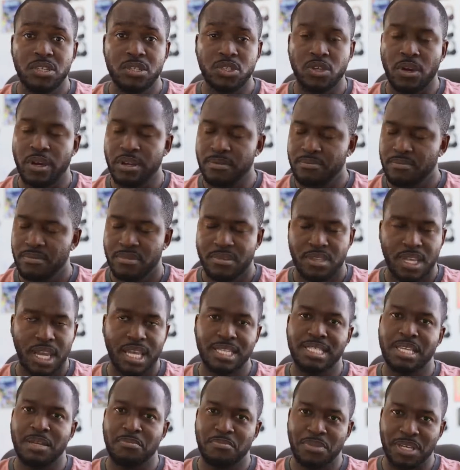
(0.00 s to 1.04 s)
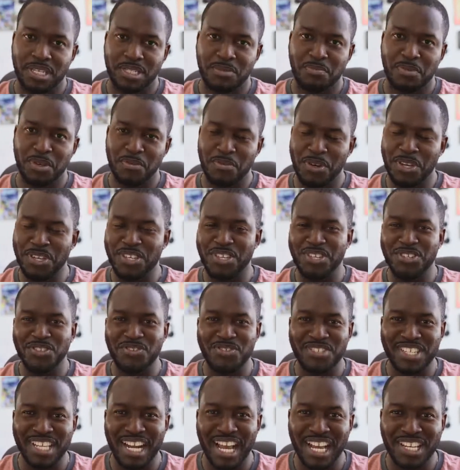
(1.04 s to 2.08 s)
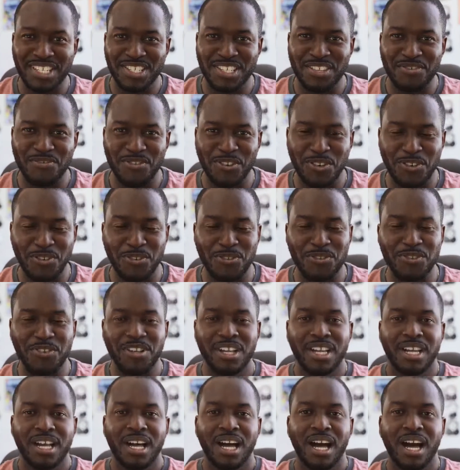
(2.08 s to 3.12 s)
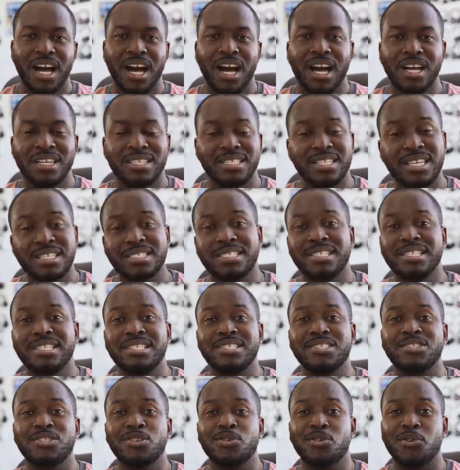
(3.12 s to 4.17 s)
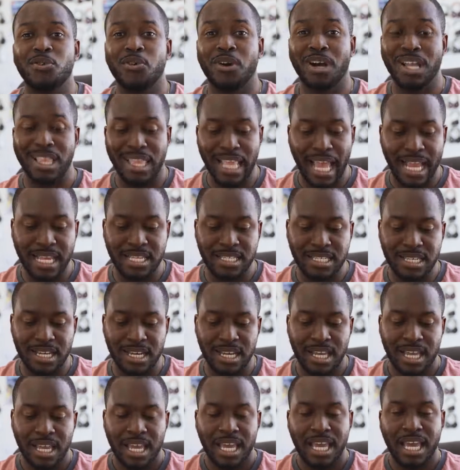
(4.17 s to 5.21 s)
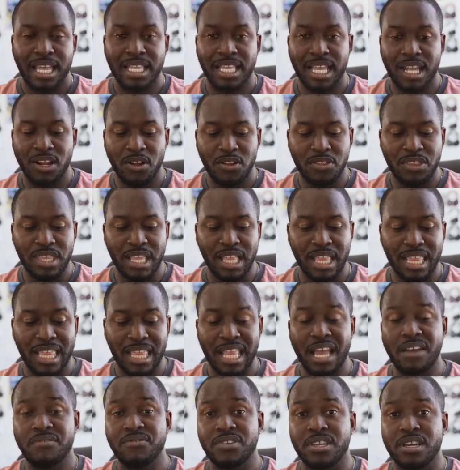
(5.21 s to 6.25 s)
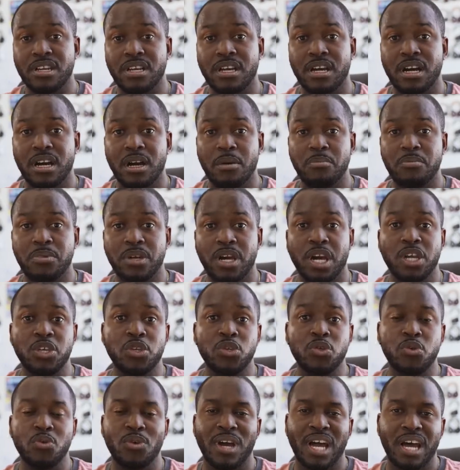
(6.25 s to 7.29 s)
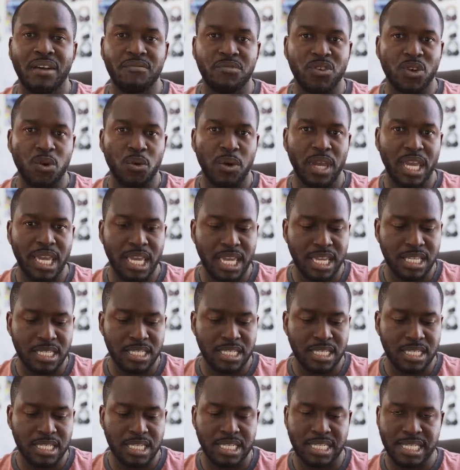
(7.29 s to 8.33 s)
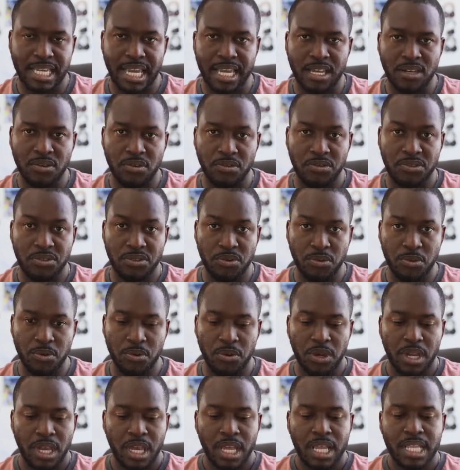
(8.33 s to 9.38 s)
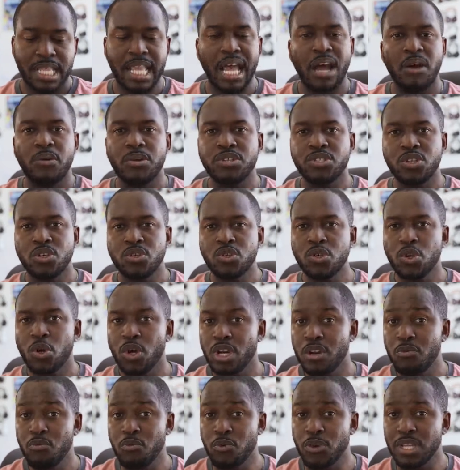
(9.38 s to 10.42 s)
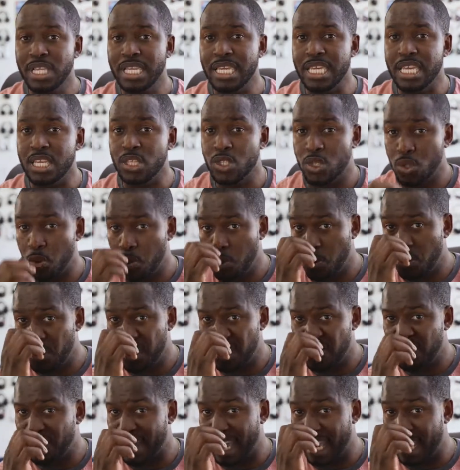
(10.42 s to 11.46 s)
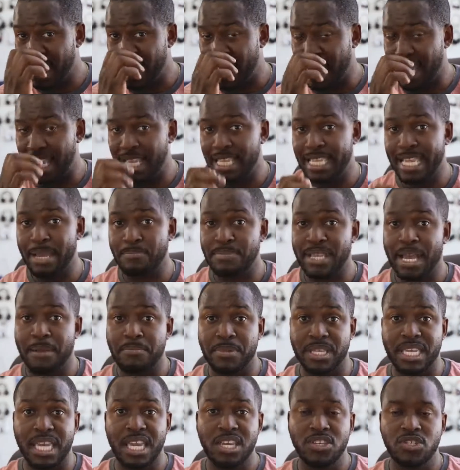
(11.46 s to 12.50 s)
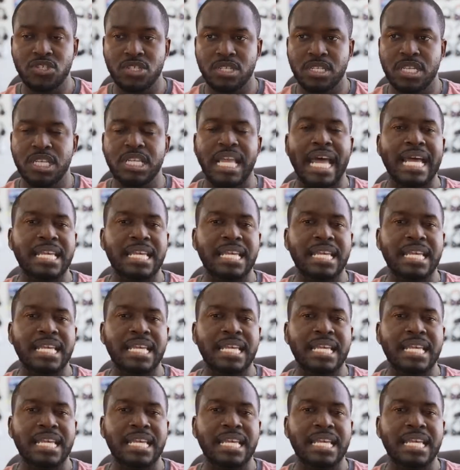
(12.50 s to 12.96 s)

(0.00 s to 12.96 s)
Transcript: sorry, I said Bixby, but you can use it actually for Google Assistant or Alexa. And then on the left ear cup, you do have your ANC cycle through. Now, it's also got a really intuitive and in-depth application. It